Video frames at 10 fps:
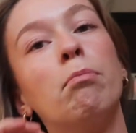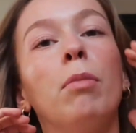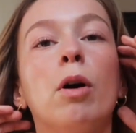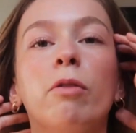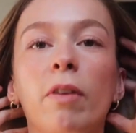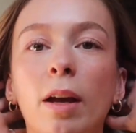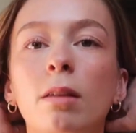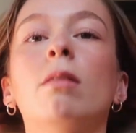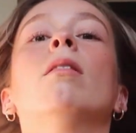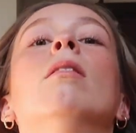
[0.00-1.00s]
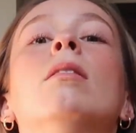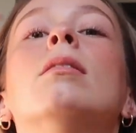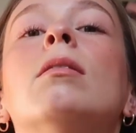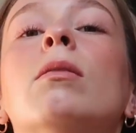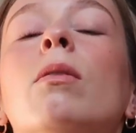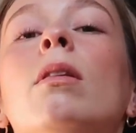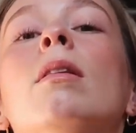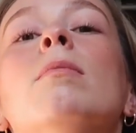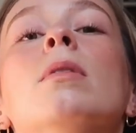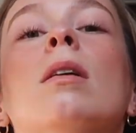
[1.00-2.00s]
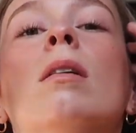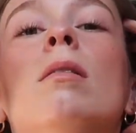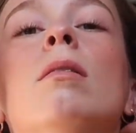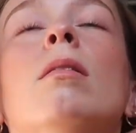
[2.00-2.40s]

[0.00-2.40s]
perfect. I want them to a